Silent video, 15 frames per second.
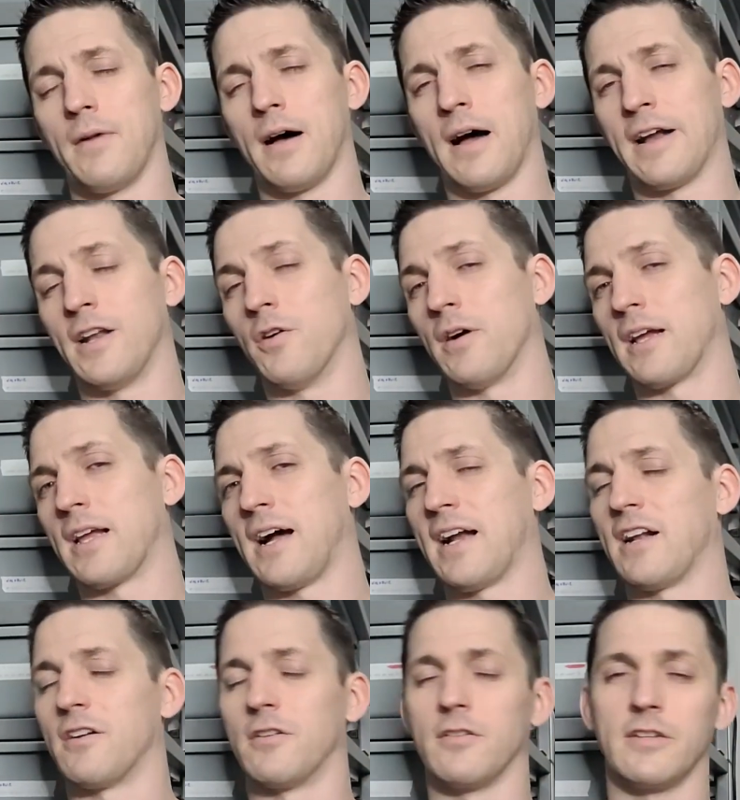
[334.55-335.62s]
I know I kind
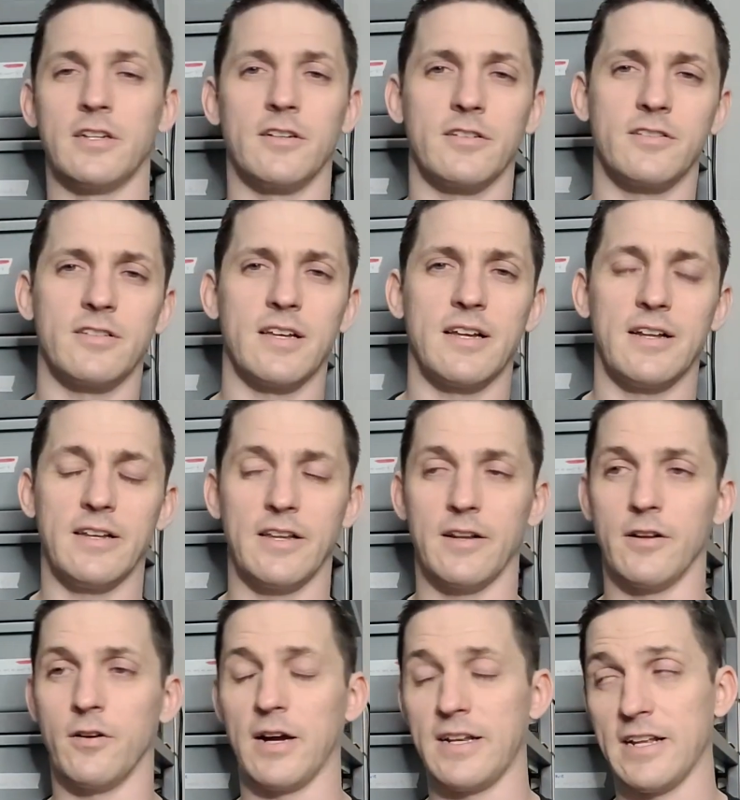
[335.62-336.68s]
of earlier said,
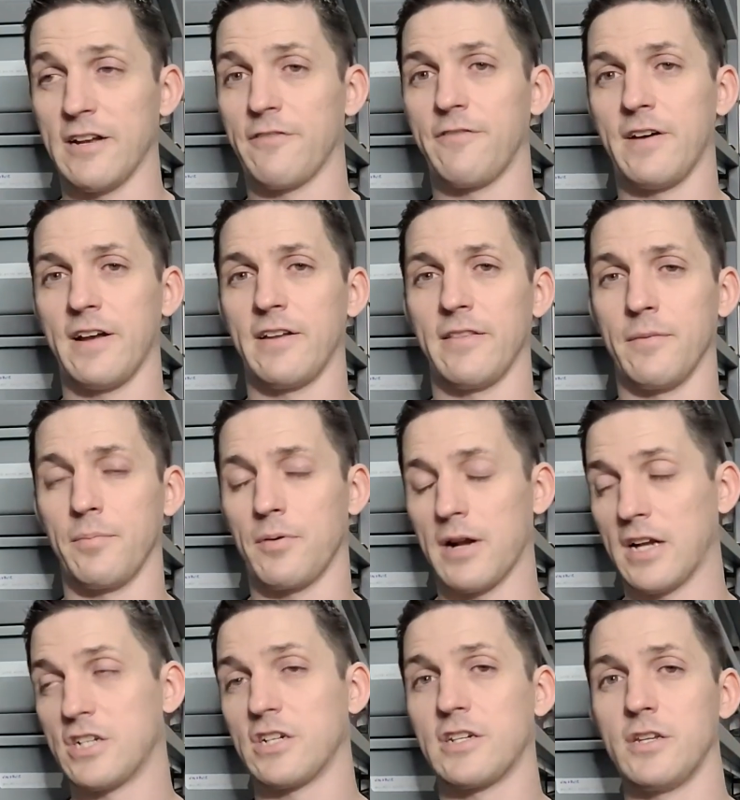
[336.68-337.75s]
identify the
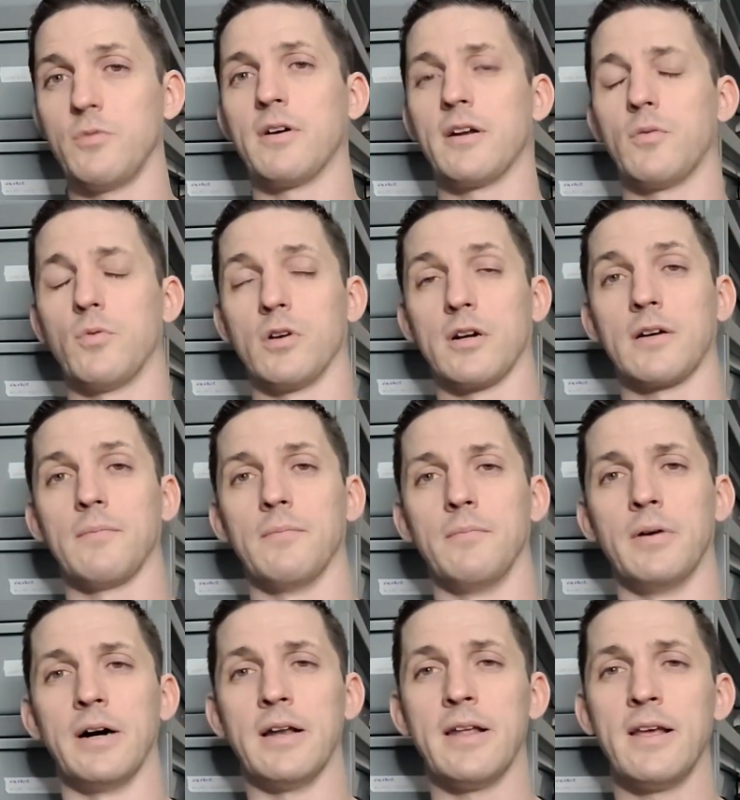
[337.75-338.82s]
project you want to work,
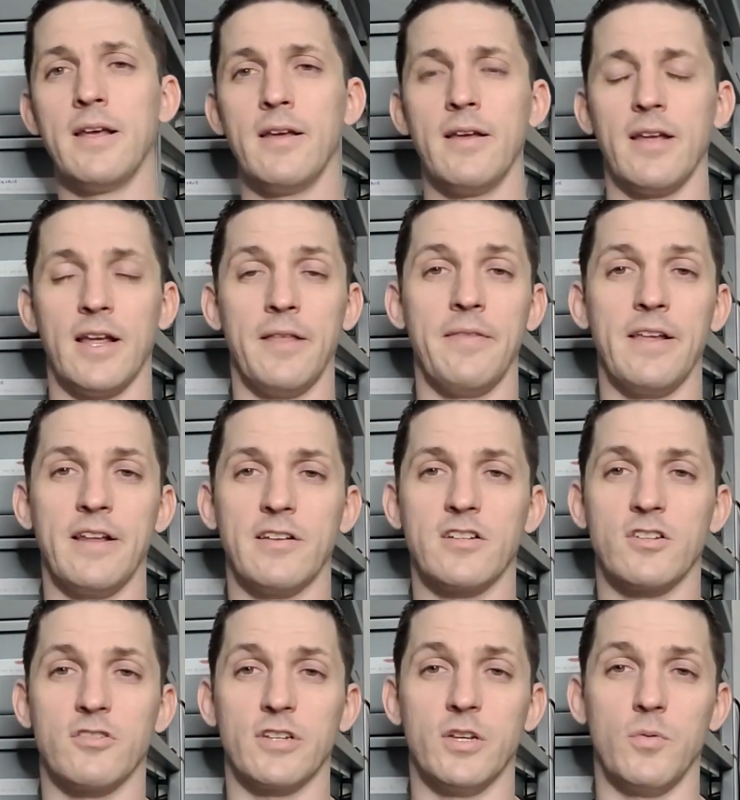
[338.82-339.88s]
but in the
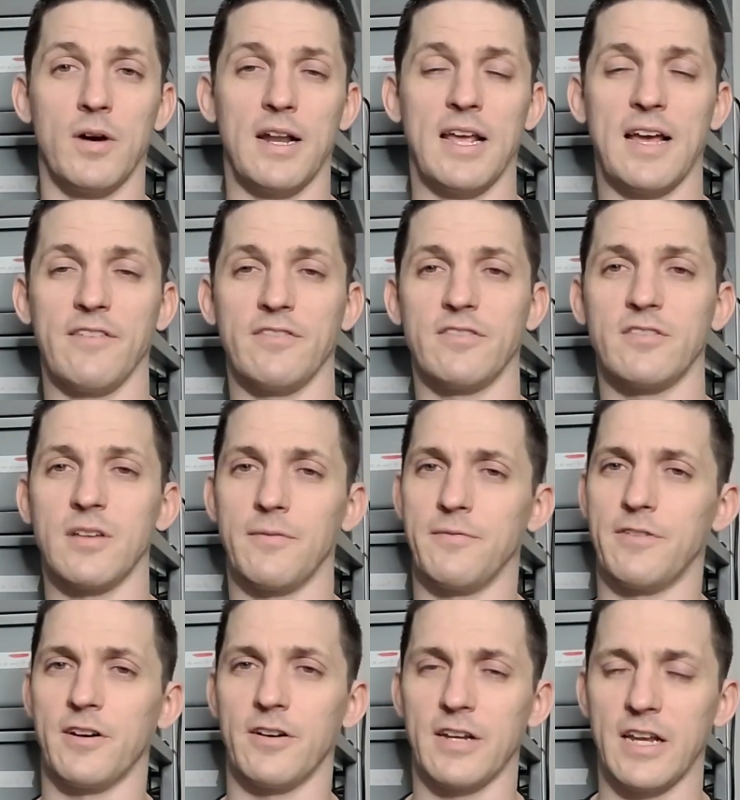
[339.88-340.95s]
industry, you want to have some
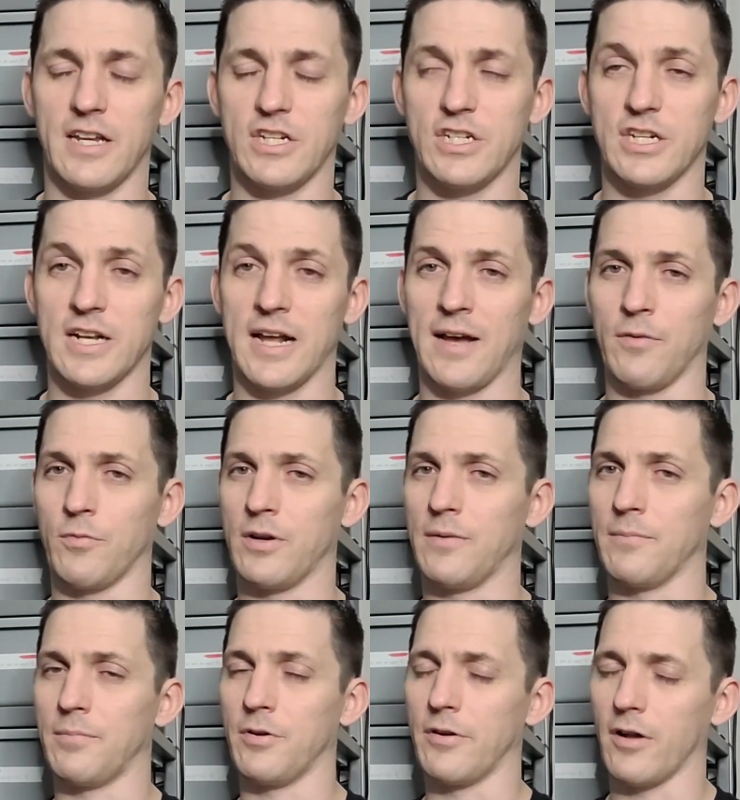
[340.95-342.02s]
variation. I
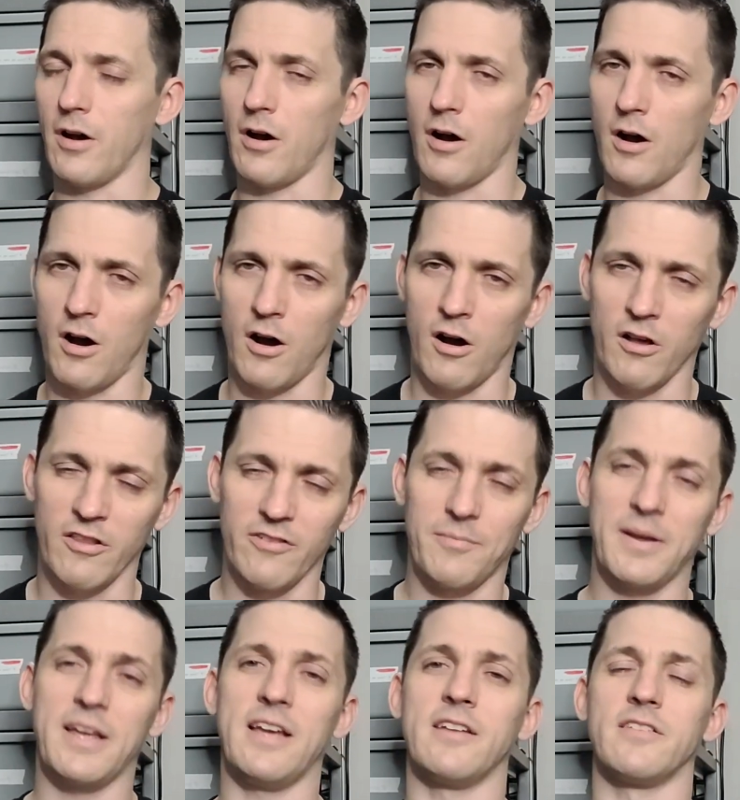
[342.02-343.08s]
wouldn't put all of
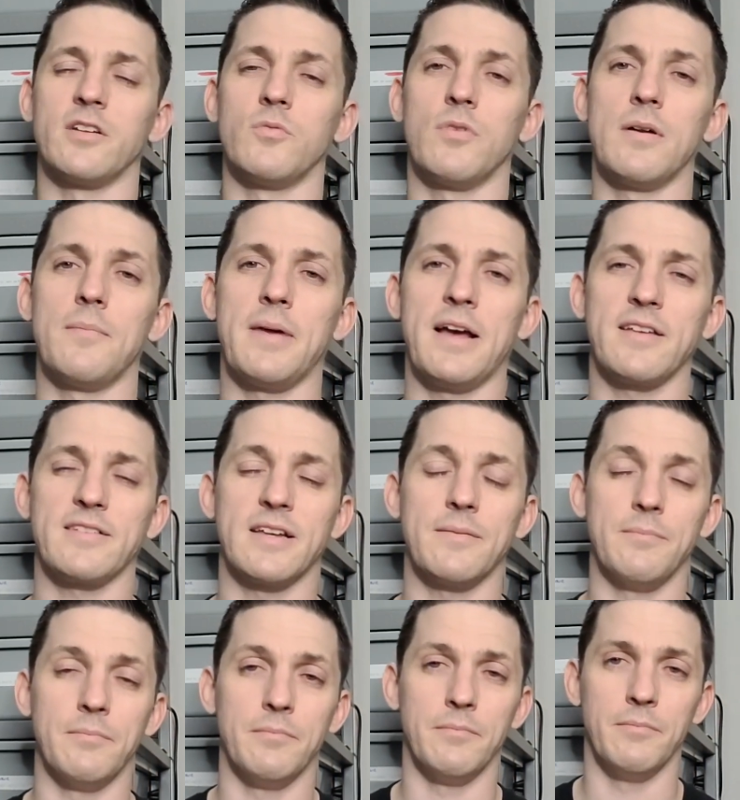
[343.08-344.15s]
my eggs into one
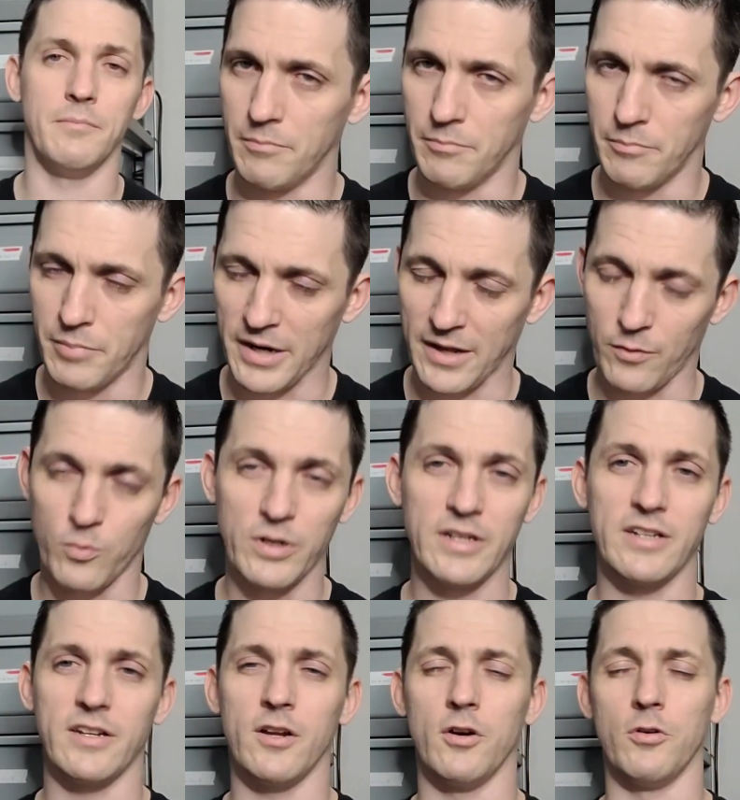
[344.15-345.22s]
basket, but I
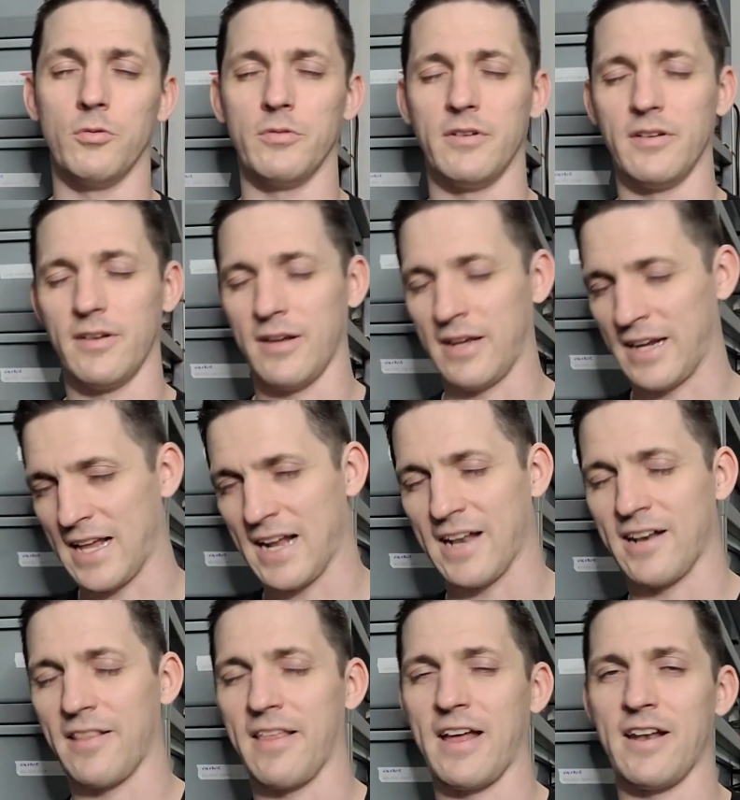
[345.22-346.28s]
wouldn't go again
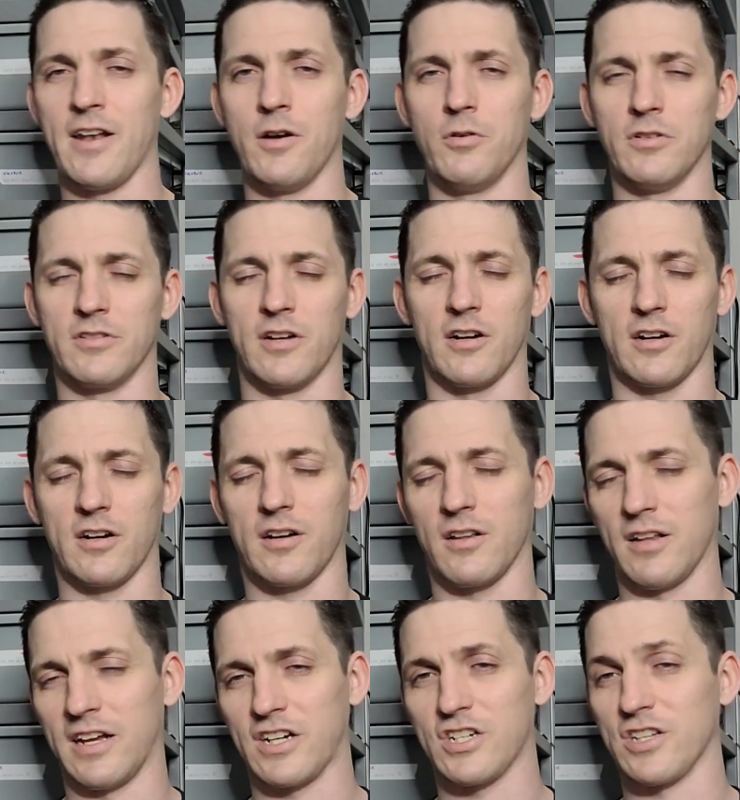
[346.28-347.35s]
into that Noah's Ark
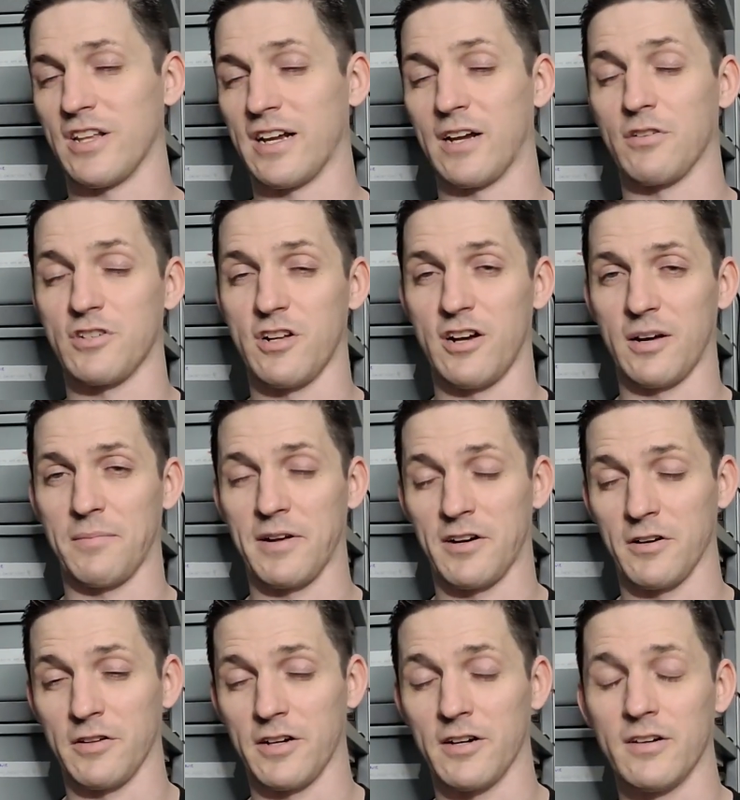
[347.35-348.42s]
collection like I was talking about
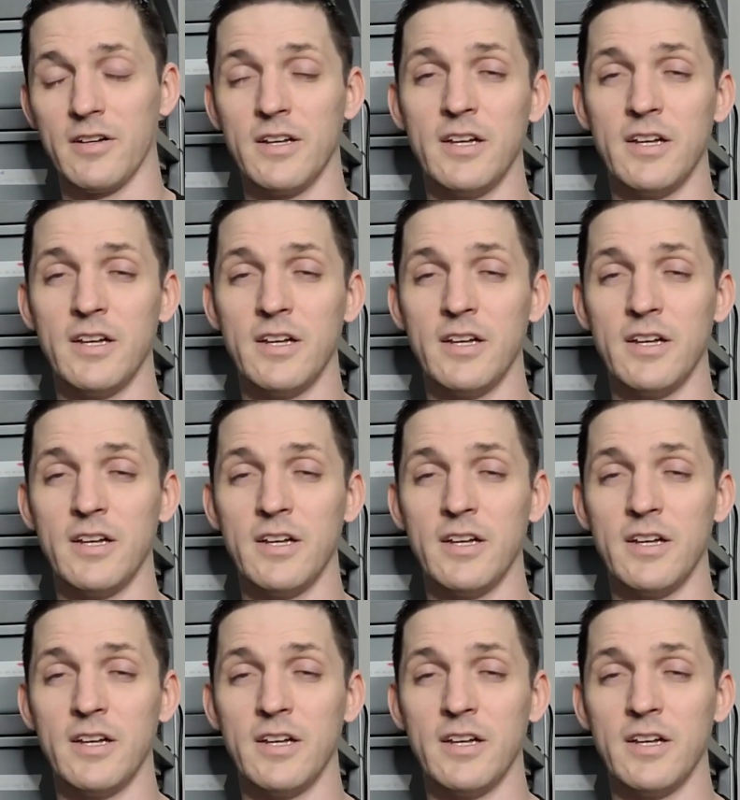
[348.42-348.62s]
earlier.